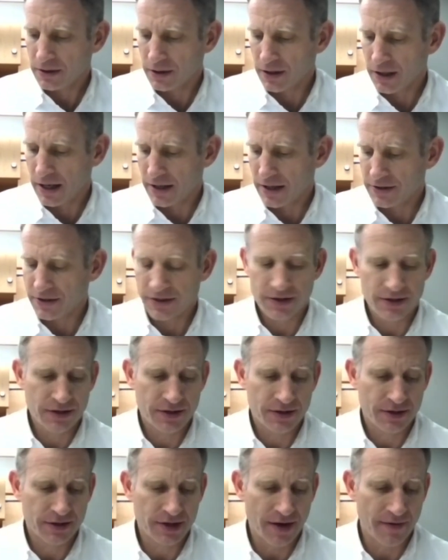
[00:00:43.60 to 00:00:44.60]
The
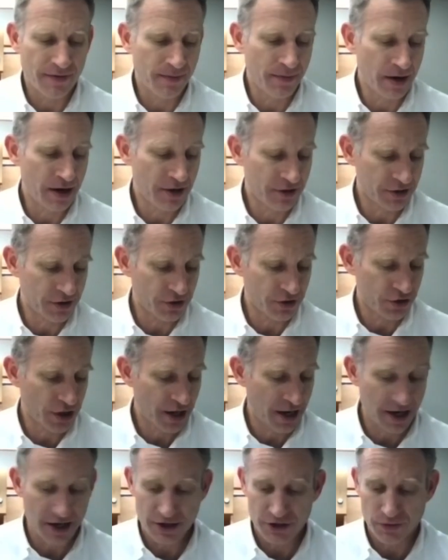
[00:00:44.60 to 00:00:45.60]
last 7 minutes and
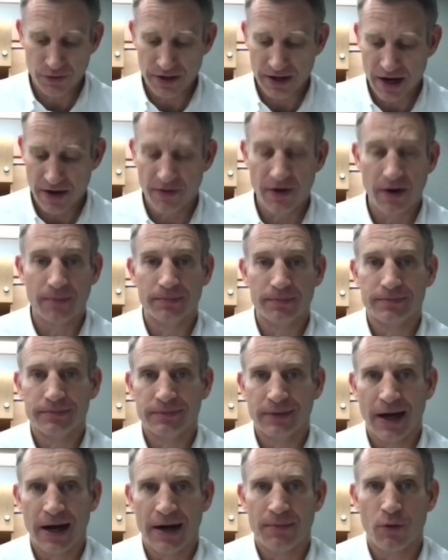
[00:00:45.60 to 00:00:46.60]
change, we gave up
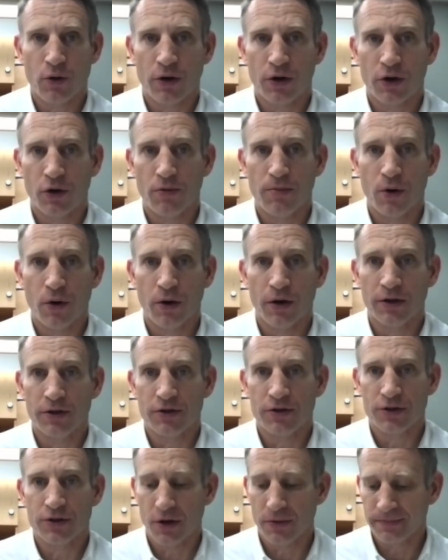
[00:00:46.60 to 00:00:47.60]
9 more old
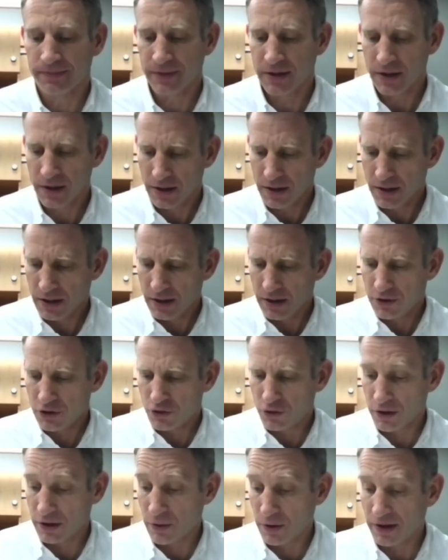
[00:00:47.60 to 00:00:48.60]
boards. So
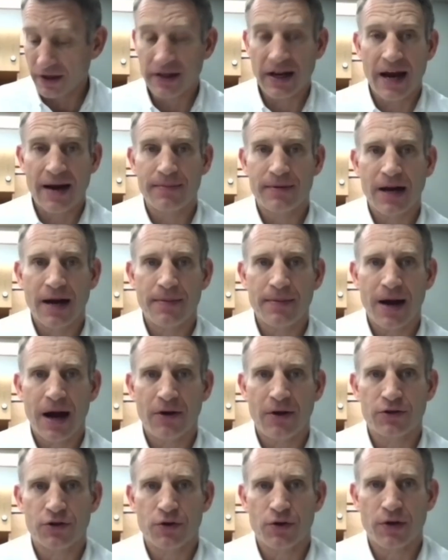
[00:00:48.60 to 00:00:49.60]
it's really what the game came
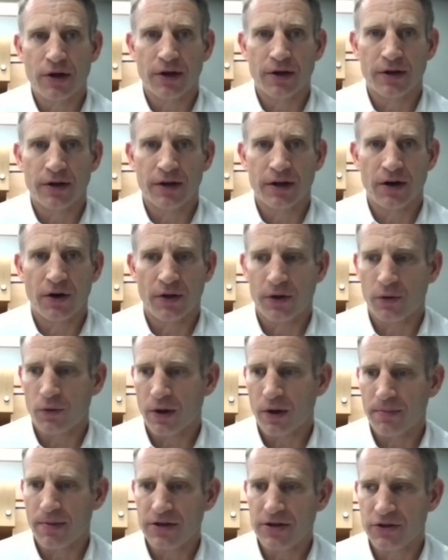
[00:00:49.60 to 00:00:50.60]
down to. They're one
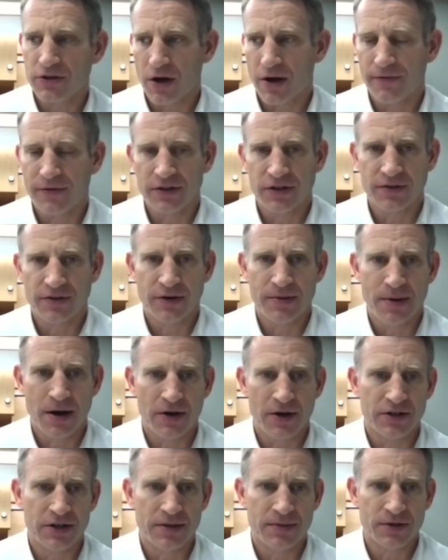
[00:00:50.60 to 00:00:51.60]
of the best offensive
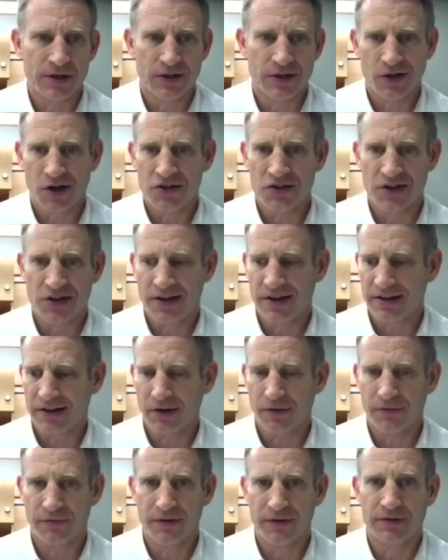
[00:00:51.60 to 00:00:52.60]
rebounding teams in the country. I think
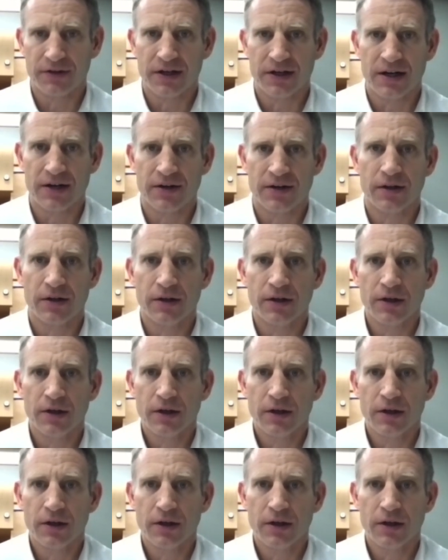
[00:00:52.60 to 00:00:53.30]
they're 15th in